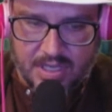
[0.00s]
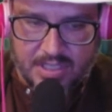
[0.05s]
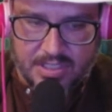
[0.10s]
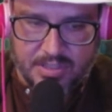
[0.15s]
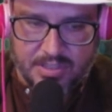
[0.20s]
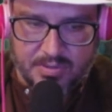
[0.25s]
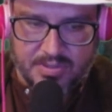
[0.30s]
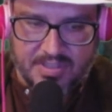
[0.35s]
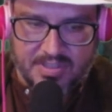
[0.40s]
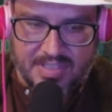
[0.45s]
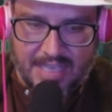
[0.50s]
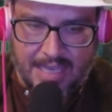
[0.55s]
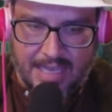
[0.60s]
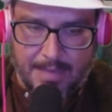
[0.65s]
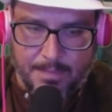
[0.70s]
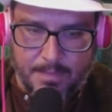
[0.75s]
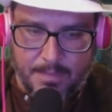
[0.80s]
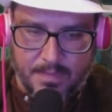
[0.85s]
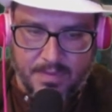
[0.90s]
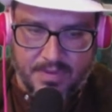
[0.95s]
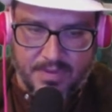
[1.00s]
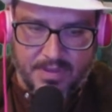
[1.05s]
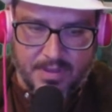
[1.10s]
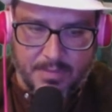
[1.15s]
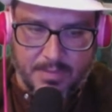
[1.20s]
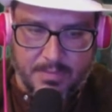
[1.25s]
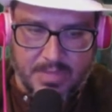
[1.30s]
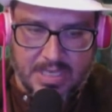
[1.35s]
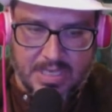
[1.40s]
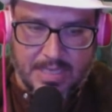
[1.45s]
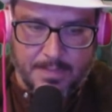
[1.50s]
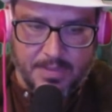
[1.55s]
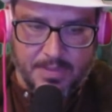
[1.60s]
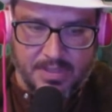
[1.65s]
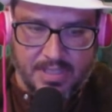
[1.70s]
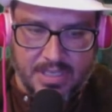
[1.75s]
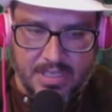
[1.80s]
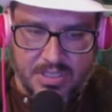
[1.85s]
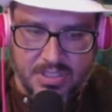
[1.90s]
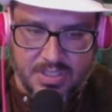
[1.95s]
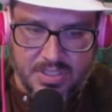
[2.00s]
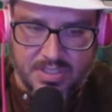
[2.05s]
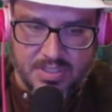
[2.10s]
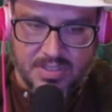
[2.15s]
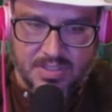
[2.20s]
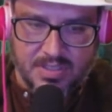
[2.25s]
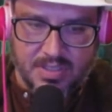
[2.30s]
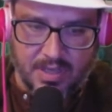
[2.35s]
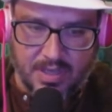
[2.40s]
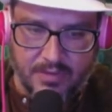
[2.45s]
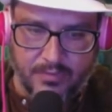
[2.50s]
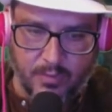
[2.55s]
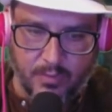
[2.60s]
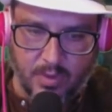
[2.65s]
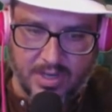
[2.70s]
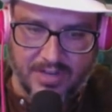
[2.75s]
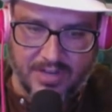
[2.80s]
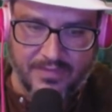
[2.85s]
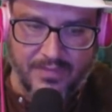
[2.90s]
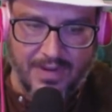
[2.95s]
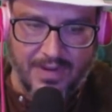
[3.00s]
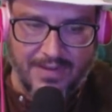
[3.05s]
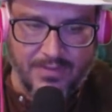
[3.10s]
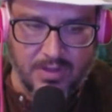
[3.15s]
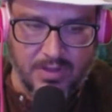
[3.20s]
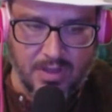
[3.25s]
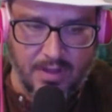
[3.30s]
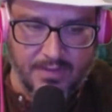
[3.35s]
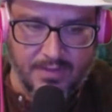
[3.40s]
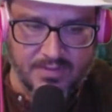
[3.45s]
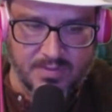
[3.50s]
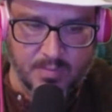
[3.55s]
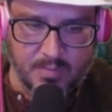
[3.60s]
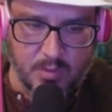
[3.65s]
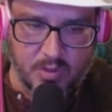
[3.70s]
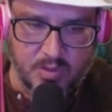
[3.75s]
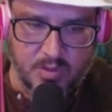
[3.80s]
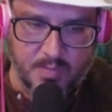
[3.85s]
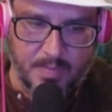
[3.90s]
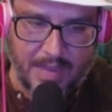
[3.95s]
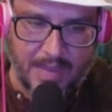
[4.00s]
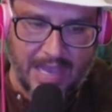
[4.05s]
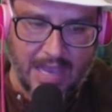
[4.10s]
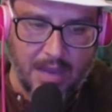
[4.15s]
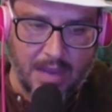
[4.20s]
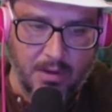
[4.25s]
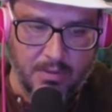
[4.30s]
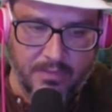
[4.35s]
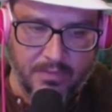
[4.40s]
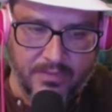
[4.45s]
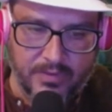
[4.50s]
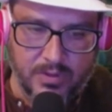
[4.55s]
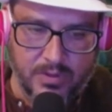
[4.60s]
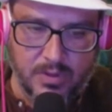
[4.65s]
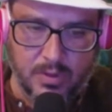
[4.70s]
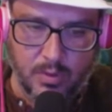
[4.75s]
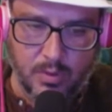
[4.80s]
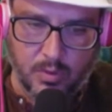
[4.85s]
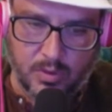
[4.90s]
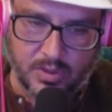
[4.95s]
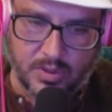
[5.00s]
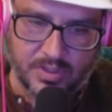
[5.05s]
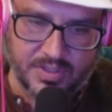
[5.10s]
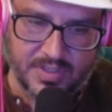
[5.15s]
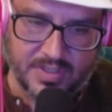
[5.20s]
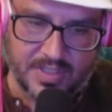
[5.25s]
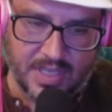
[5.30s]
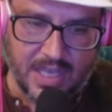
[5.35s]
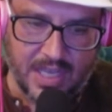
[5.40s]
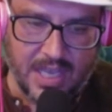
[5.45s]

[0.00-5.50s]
to escape the manipulations of one of Ravenloft's most powerful lords